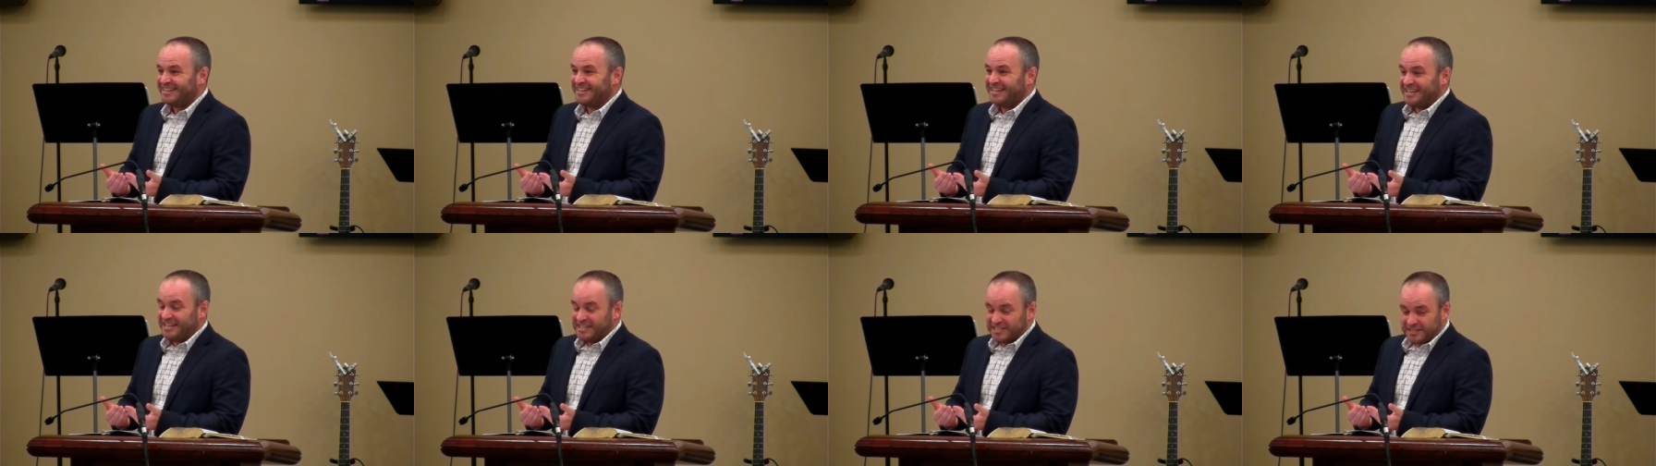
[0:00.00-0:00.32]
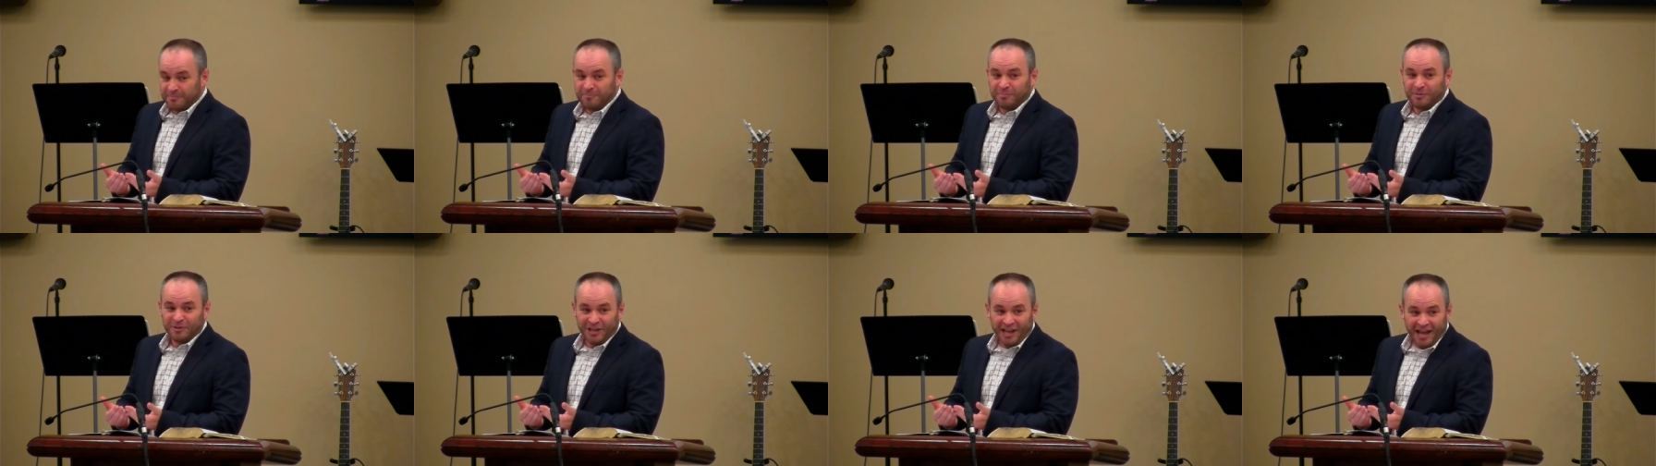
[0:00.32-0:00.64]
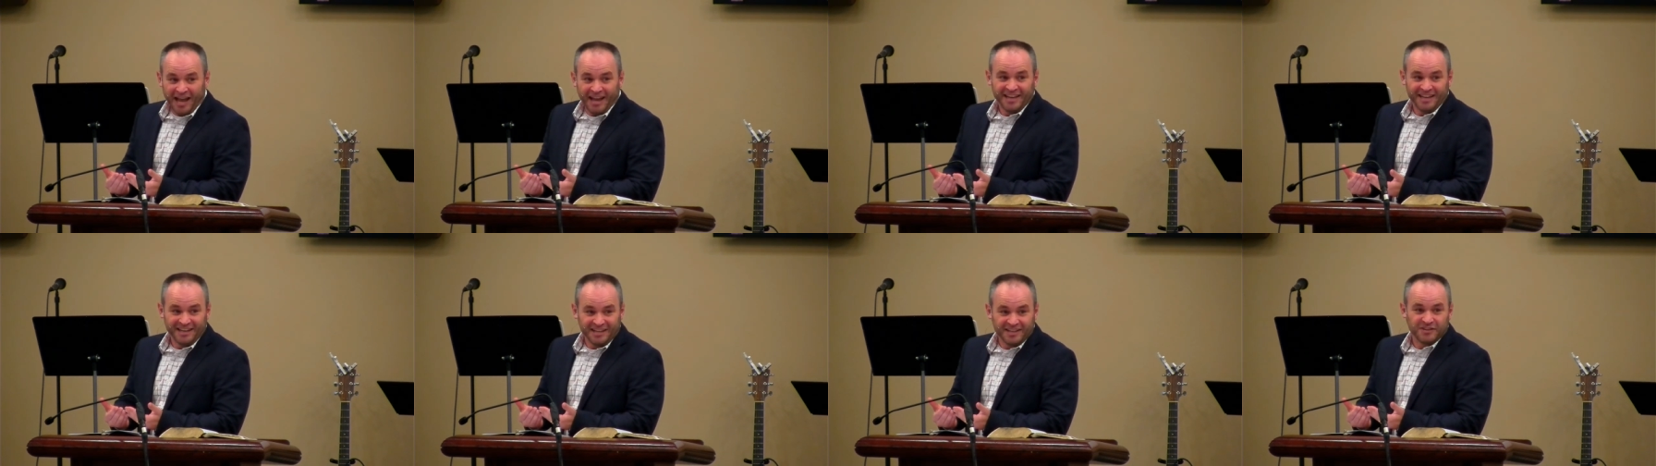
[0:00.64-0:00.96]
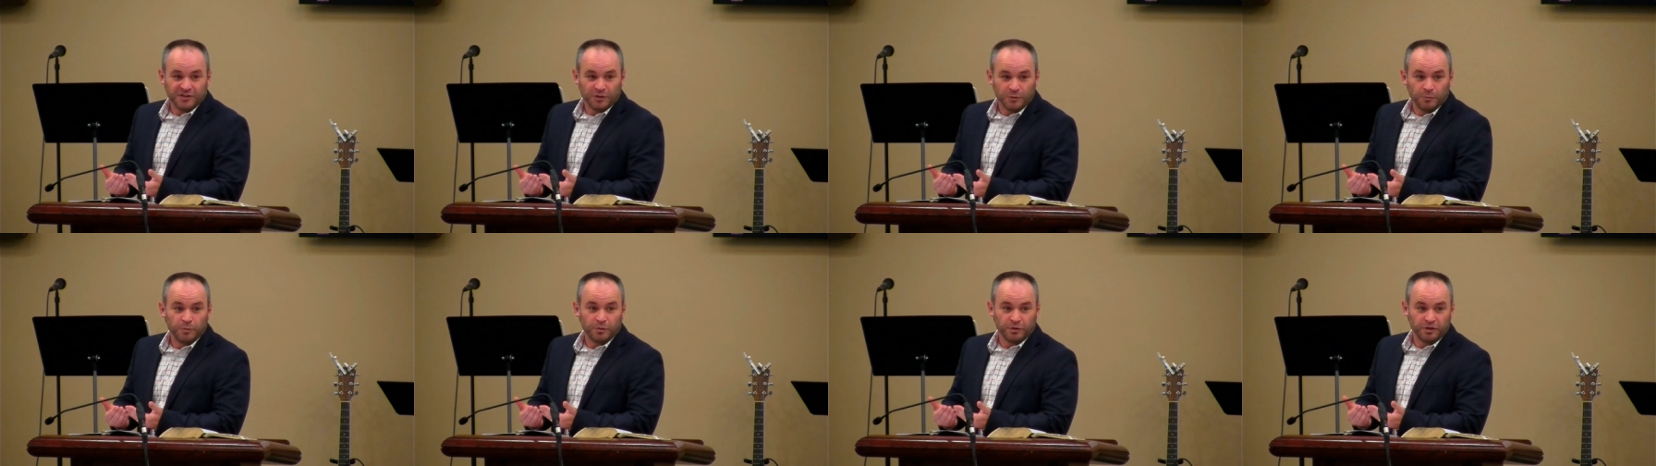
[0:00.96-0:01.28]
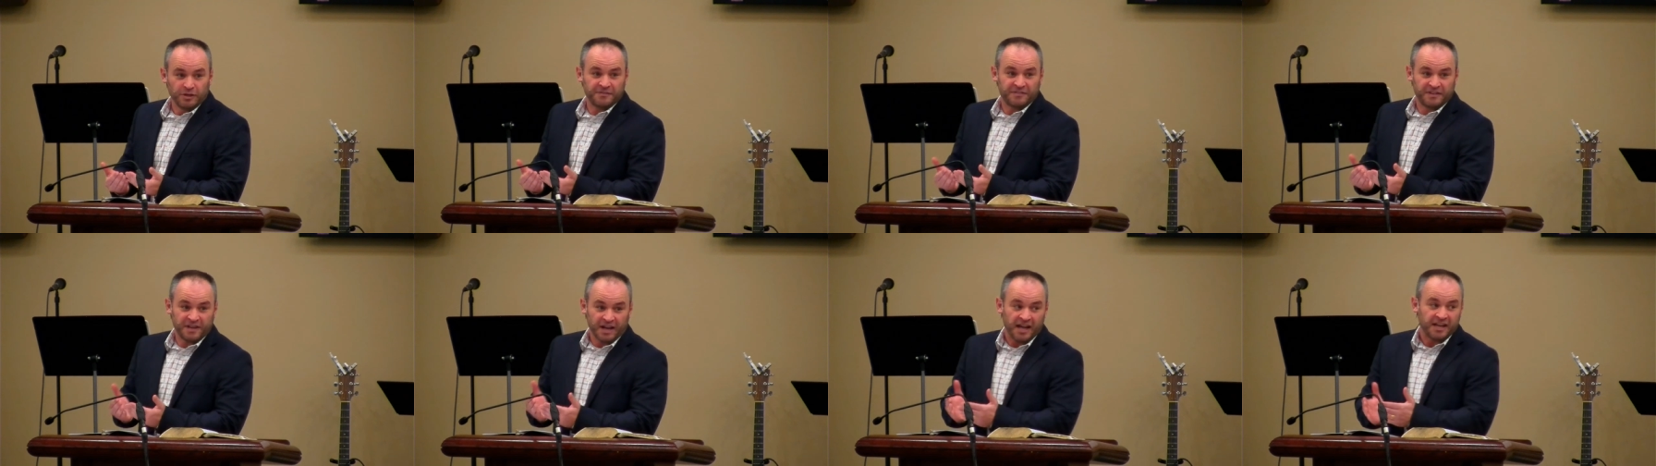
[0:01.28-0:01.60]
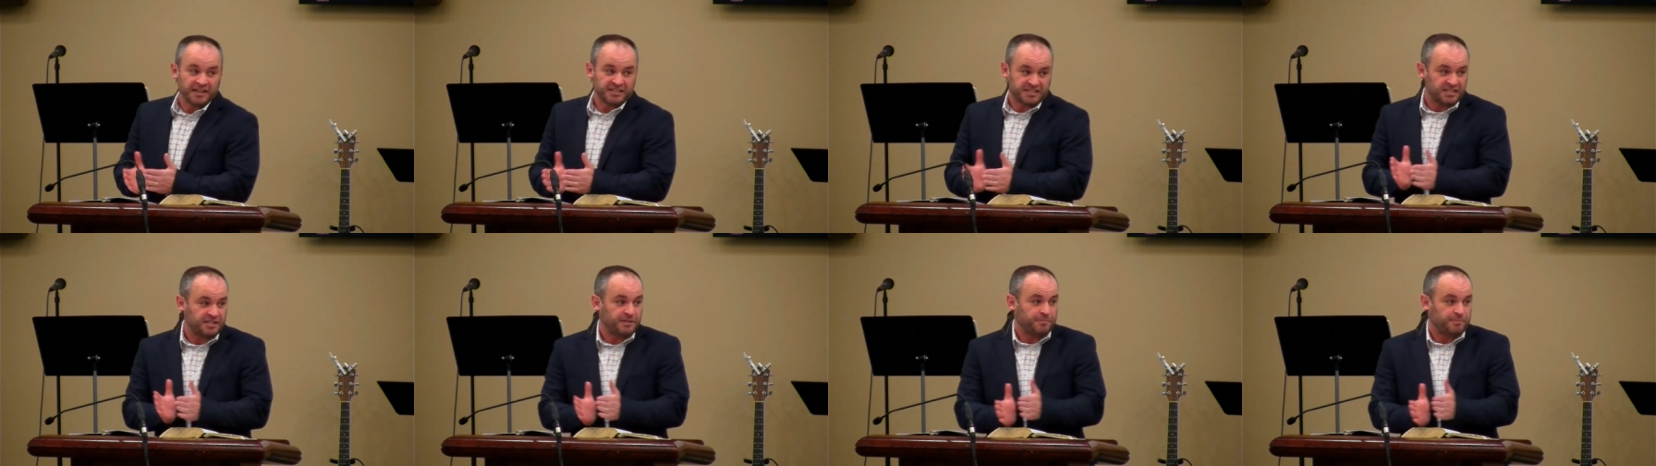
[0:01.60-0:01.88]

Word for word: He's applying the word of God to